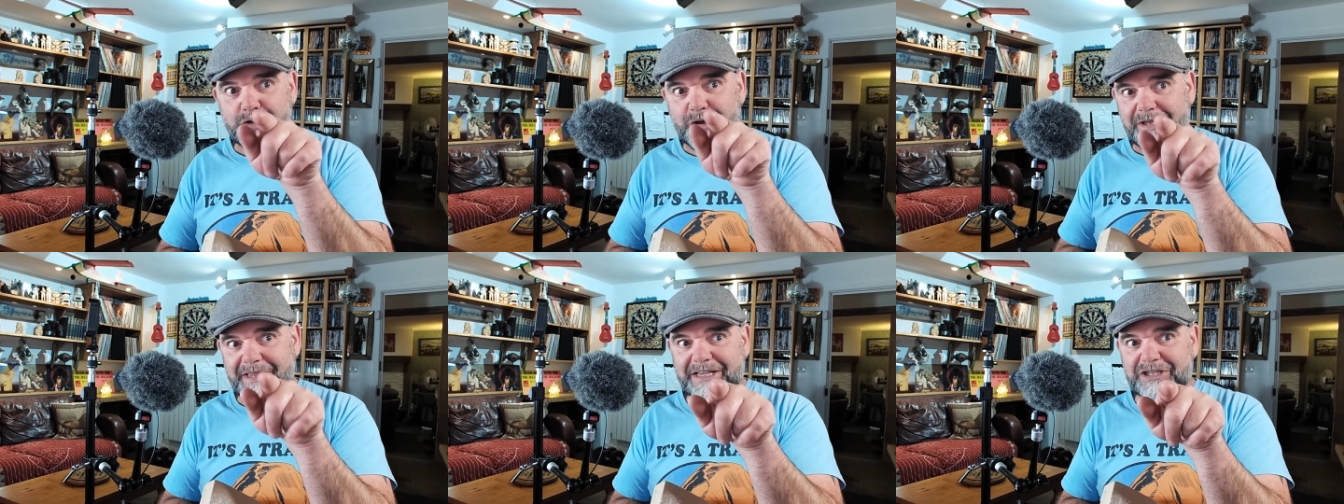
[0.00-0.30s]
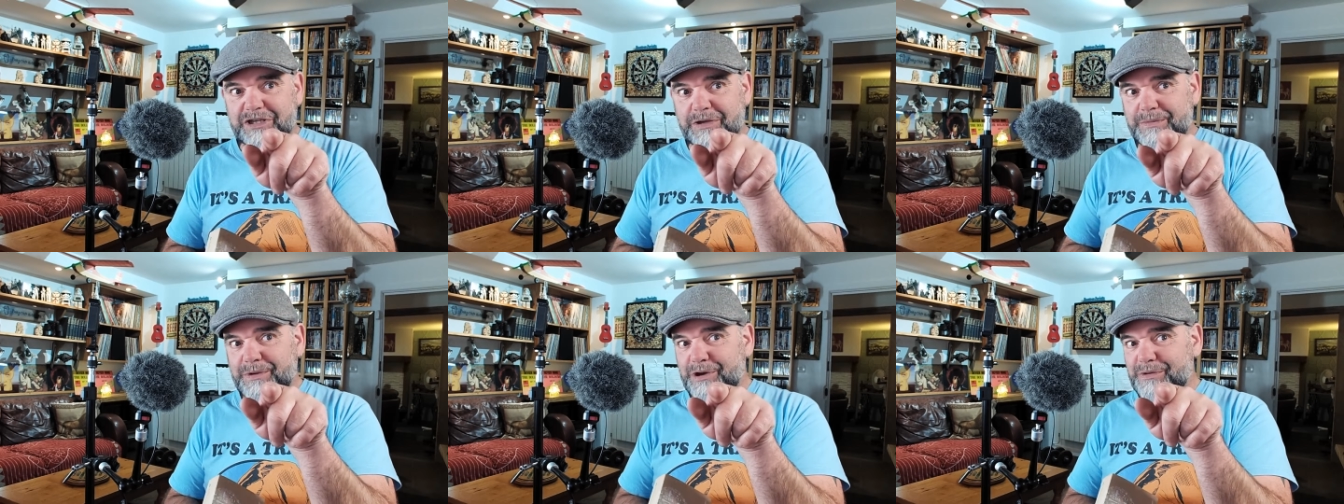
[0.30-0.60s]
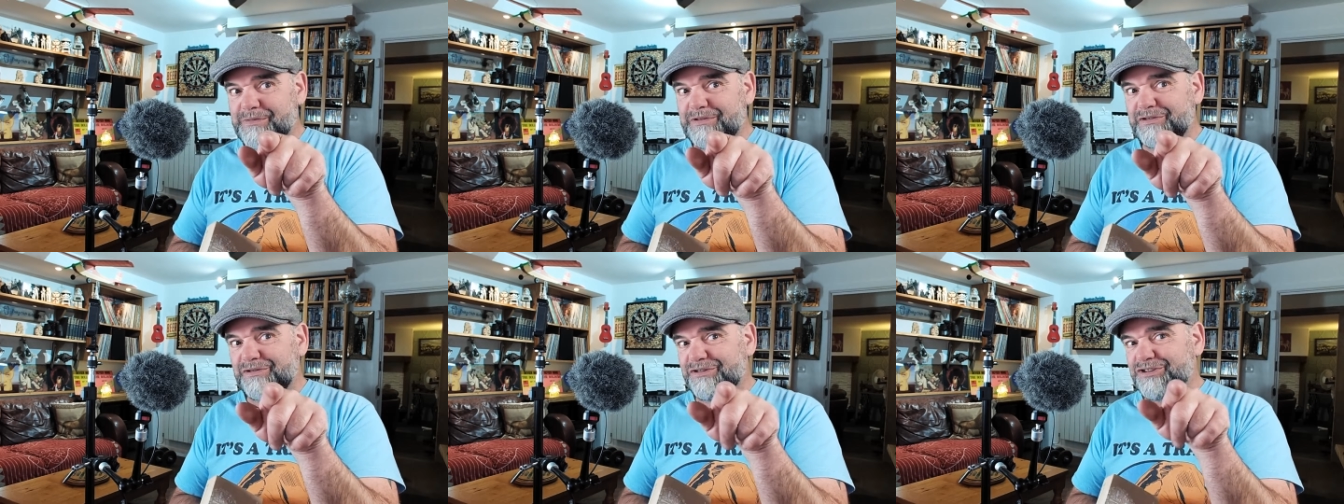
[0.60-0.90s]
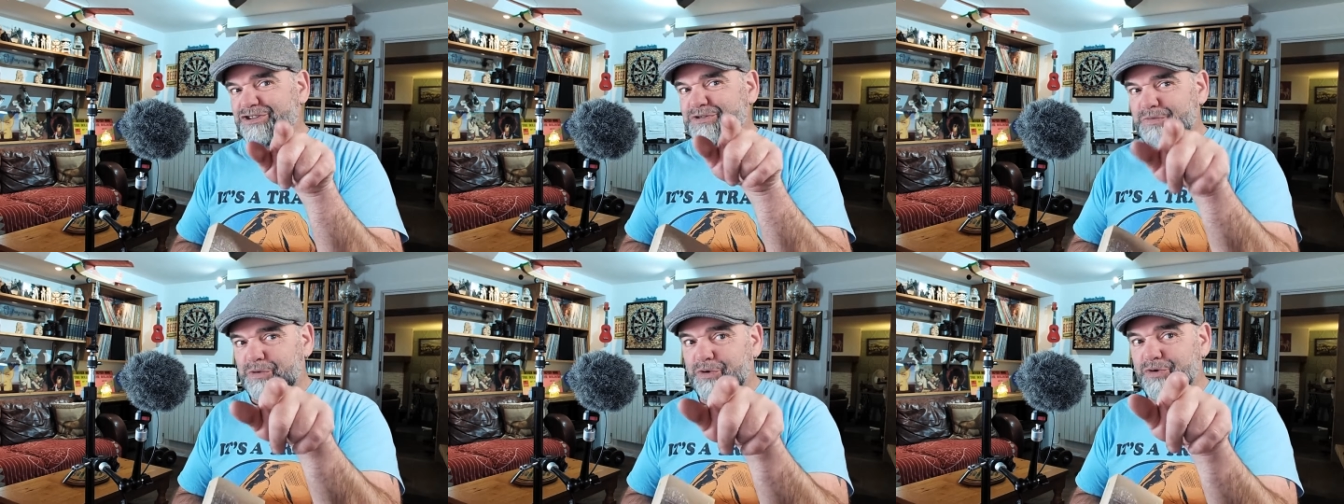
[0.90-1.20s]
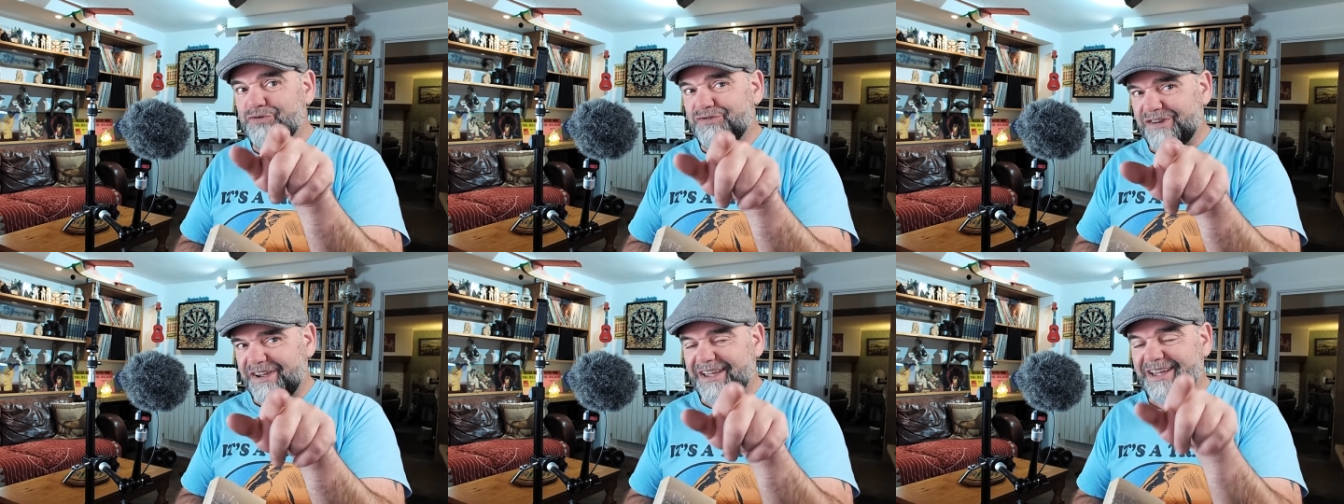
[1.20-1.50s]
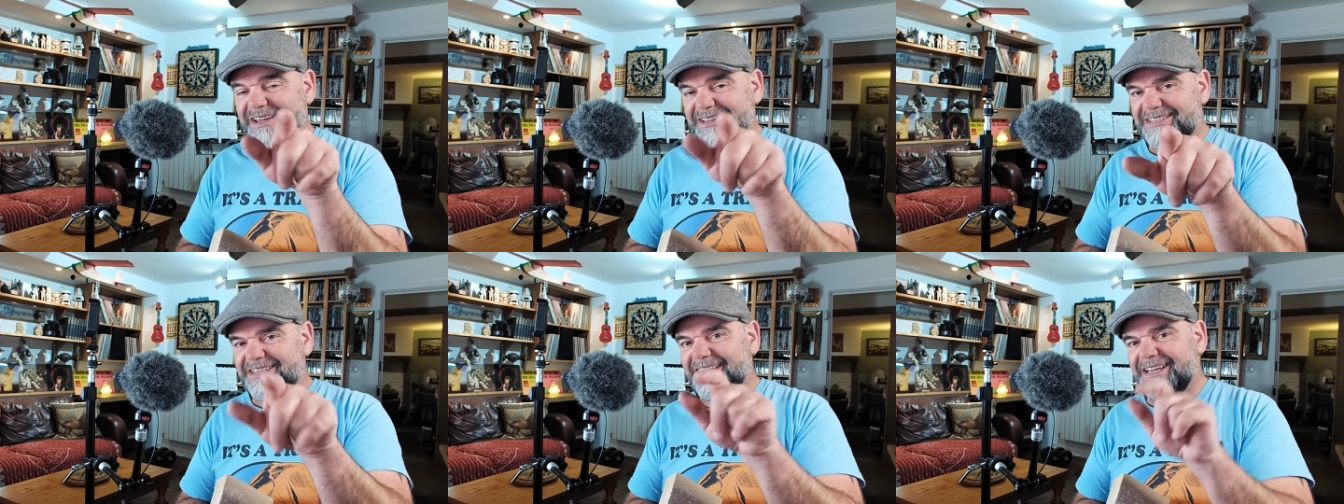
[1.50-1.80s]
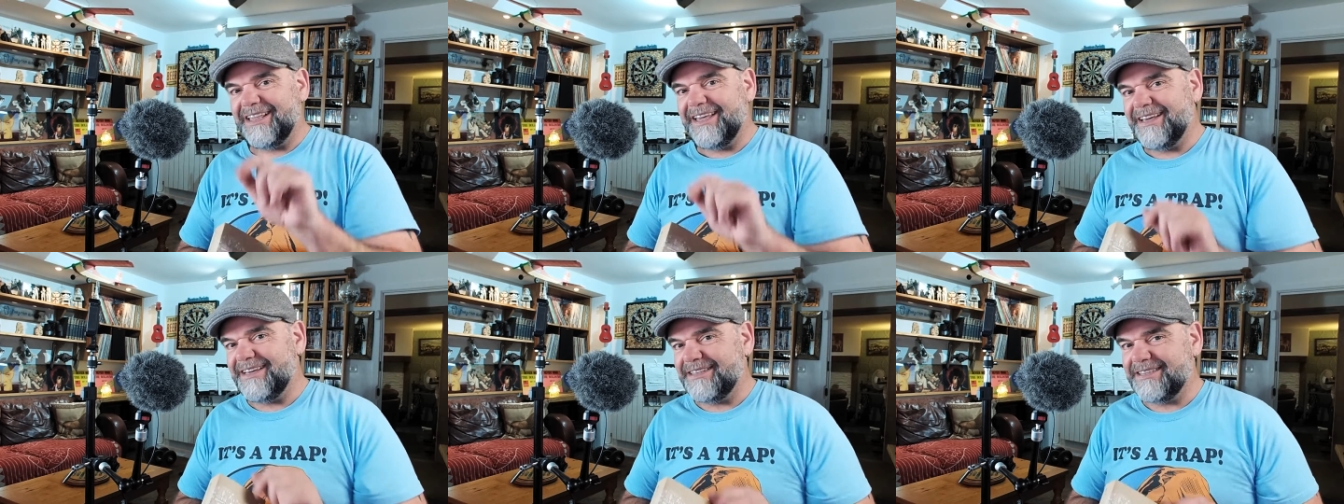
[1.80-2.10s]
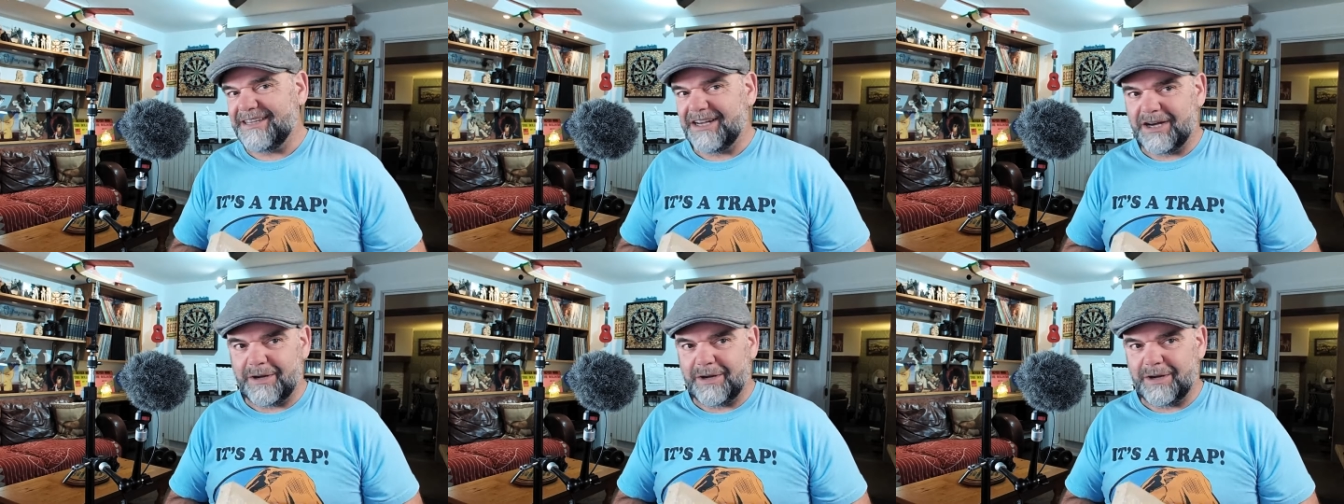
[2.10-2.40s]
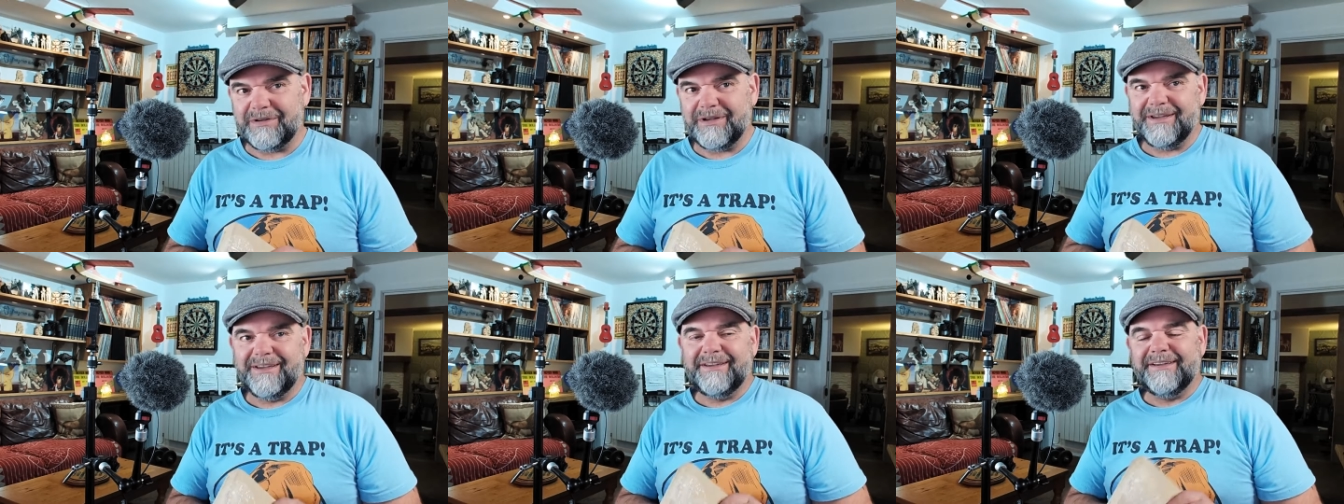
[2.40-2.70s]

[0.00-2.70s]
looking at the moment is on a SMALLRIG articulated arm.